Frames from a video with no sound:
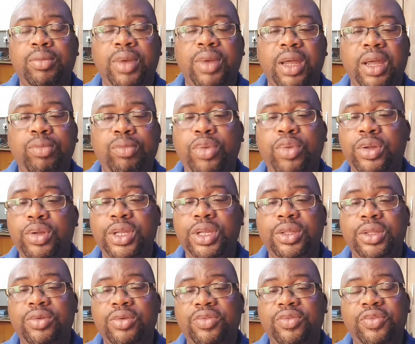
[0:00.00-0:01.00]
by
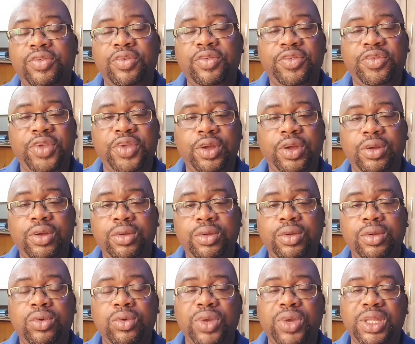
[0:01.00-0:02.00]
burning of
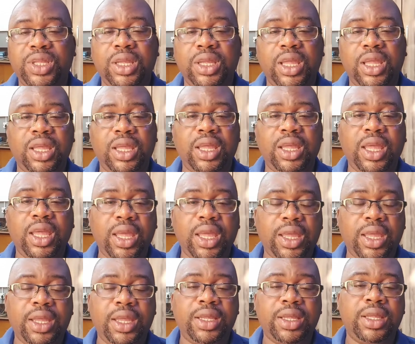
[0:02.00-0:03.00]
fuel with
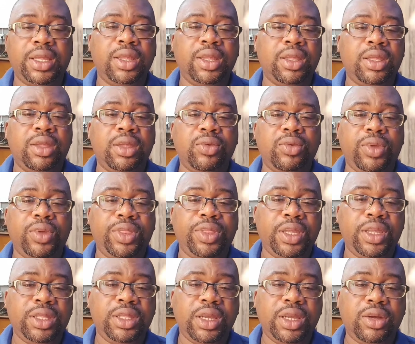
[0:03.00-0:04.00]
air
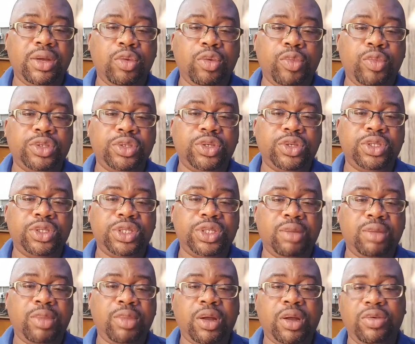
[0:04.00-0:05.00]
within the combustion
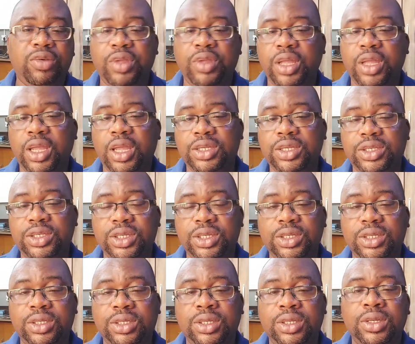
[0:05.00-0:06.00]
chamber of the engine